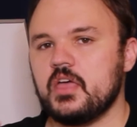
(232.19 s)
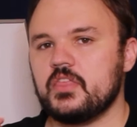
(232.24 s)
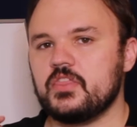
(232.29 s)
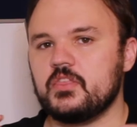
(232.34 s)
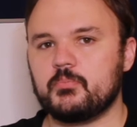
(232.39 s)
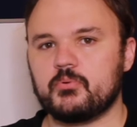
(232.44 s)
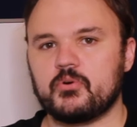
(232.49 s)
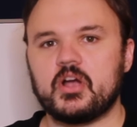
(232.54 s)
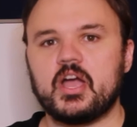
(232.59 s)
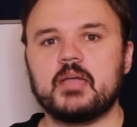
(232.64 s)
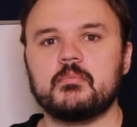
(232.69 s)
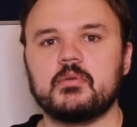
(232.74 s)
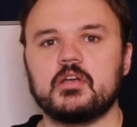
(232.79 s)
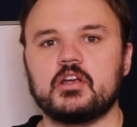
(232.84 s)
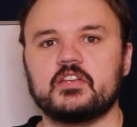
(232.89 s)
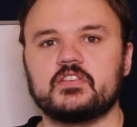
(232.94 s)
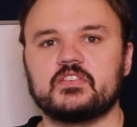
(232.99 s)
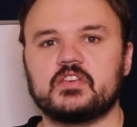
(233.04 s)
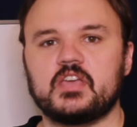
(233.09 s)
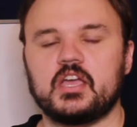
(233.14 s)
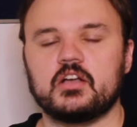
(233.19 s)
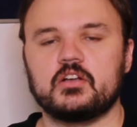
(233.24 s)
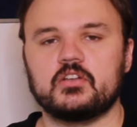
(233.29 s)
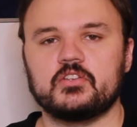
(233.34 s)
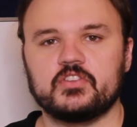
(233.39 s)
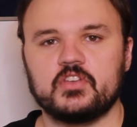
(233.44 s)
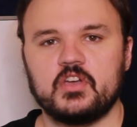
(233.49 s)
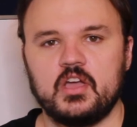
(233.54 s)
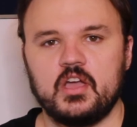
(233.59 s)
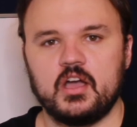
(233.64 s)
The primary
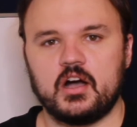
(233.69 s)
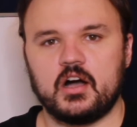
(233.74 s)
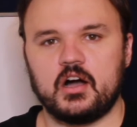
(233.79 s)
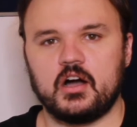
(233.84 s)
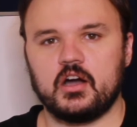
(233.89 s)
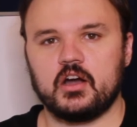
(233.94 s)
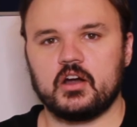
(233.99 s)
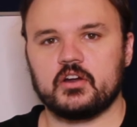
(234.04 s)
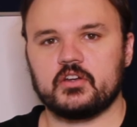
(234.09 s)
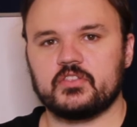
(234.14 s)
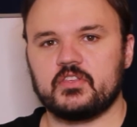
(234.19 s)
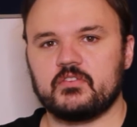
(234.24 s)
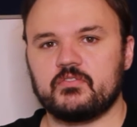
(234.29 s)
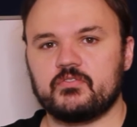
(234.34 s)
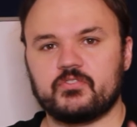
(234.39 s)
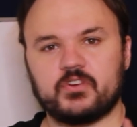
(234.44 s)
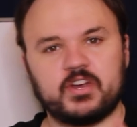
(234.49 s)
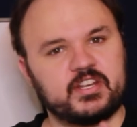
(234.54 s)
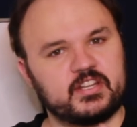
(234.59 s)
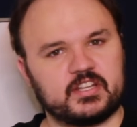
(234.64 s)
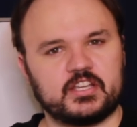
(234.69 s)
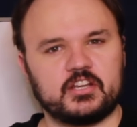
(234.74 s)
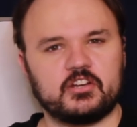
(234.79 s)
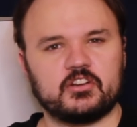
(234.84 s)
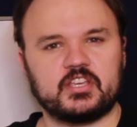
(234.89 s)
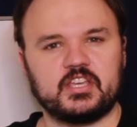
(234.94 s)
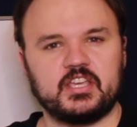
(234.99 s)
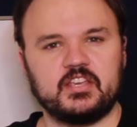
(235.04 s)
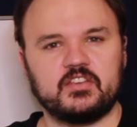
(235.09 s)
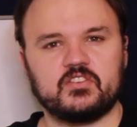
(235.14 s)
scales are the friendlier
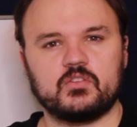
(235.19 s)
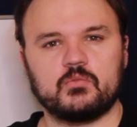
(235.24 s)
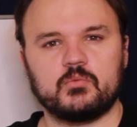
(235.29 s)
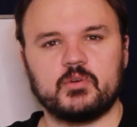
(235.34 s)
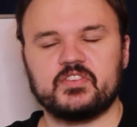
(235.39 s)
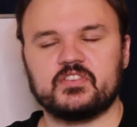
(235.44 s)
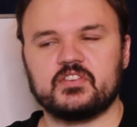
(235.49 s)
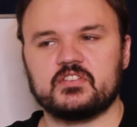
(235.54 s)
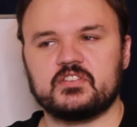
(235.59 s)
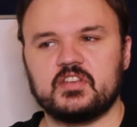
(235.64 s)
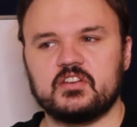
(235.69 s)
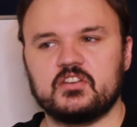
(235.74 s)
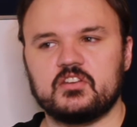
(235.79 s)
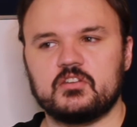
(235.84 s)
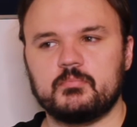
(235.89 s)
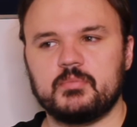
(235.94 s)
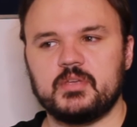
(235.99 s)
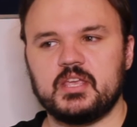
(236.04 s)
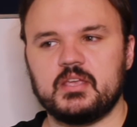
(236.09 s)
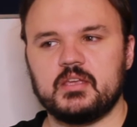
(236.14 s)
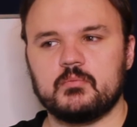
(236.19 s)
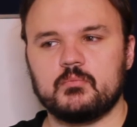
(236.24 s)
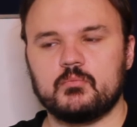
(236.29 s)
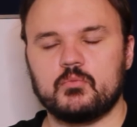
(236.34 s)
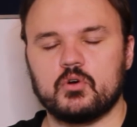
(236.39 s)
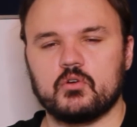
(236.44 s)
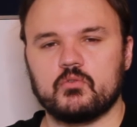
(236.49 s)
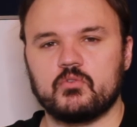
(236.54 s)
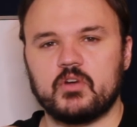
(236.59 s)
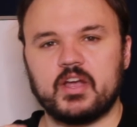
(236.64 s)
keys, the ones that tend to be
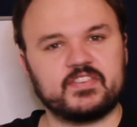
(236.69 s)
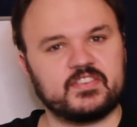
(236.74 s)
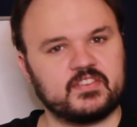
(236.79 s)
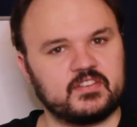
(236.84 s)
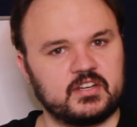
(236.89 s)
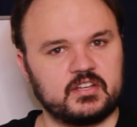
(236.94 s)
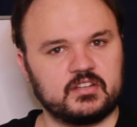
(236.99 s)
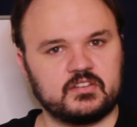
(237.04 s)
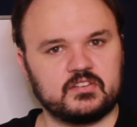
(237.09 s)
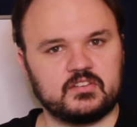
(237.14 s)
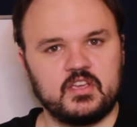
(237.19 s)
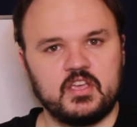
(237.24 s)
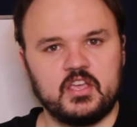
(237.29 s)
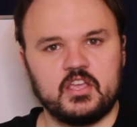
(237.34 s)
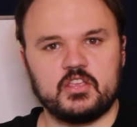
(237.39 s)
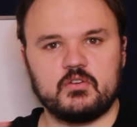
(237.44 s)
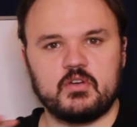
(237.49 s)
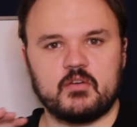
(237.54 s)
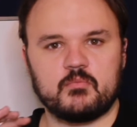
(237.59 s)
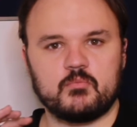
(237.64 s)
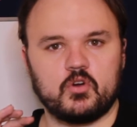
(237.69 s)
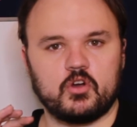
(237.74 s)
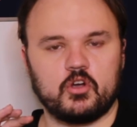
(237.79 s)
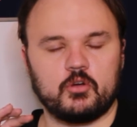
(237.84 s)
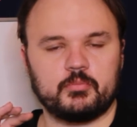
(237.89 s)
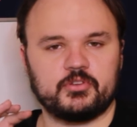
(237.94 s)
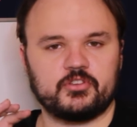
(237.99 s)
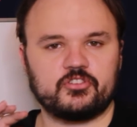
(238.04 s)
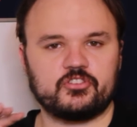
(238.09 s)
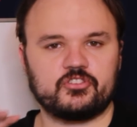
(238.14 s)
more resonant. You have more
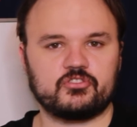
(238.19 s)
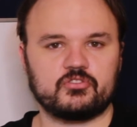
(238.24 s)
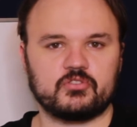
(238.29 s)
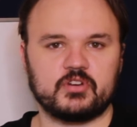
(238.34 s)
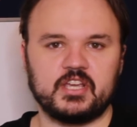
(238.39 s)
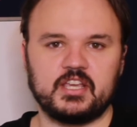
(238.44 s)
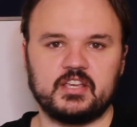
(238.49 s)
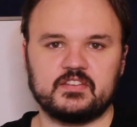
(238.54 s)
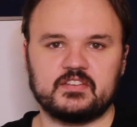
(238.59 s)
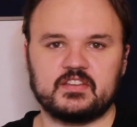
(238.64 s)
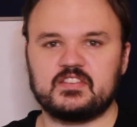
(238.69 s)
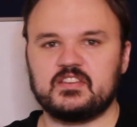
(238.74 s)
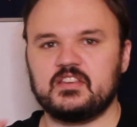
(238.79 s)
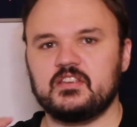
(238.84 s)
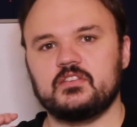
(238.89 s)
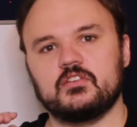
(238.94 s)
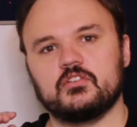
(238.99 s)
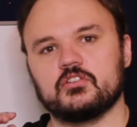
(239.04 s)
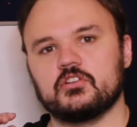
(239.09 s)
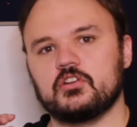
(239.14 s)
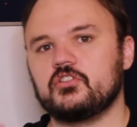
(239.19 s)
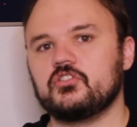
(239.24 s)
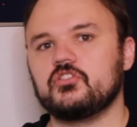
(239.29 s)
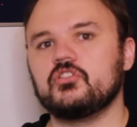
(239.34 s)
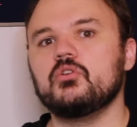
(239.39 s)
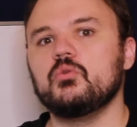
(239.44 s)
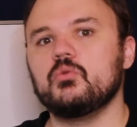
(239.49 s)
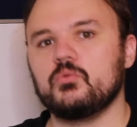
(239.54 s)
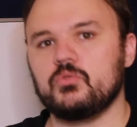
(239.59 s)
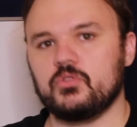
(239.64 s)
open strings, it's easier to
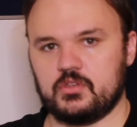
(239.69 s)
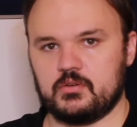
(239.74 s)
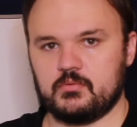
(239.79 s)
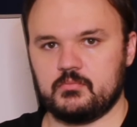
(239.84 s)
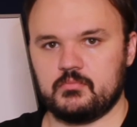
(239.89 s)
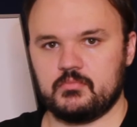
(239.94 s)
tune them,